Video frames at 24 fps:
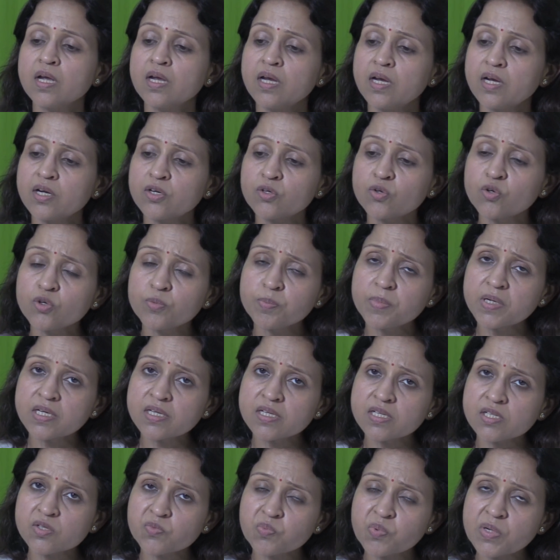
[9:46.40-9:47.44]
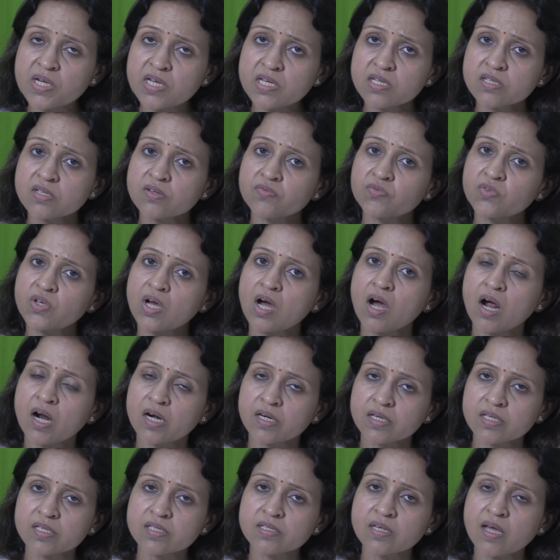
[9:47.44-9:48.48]
It could be displaced if the
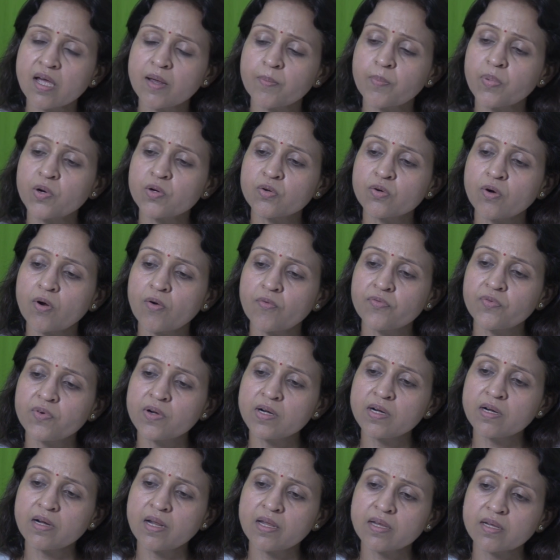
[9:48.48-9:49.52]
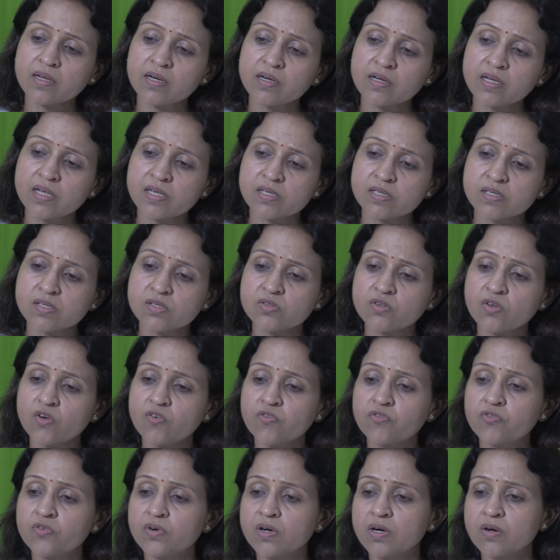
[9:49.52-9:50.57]
heart is hypertrophied, like in cases
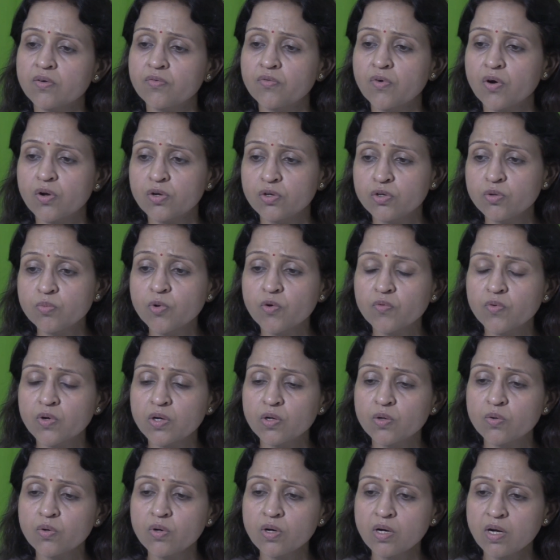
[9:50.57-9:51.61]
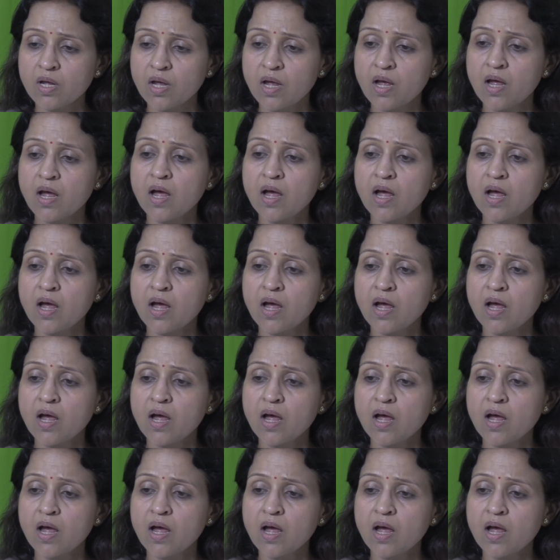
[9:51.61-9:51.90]
of volume overload,